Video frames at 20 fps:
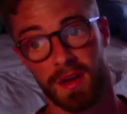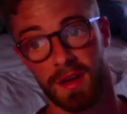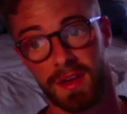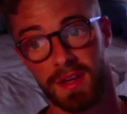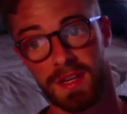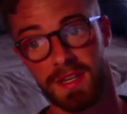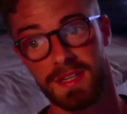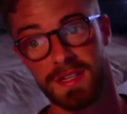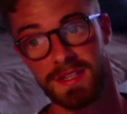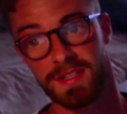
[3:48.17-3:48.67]

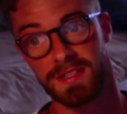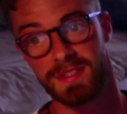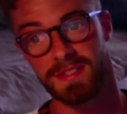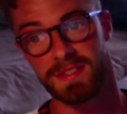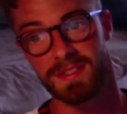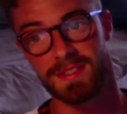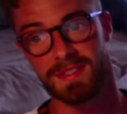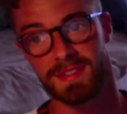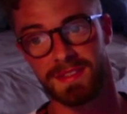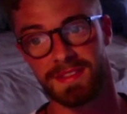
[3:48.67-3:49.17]

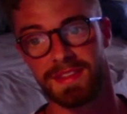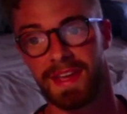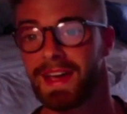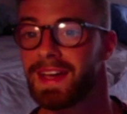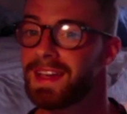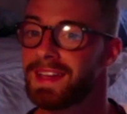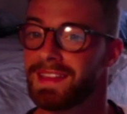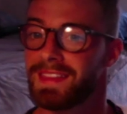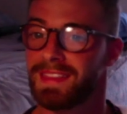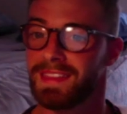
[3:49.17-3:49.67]
is
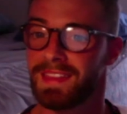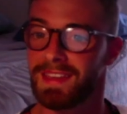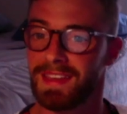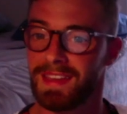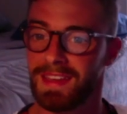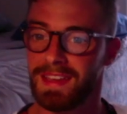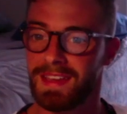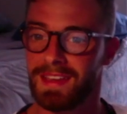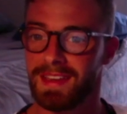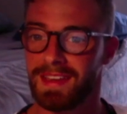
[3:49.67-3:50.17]
they
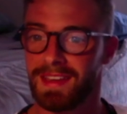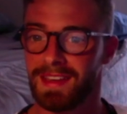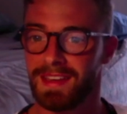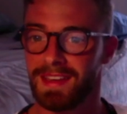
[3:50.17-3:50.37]
think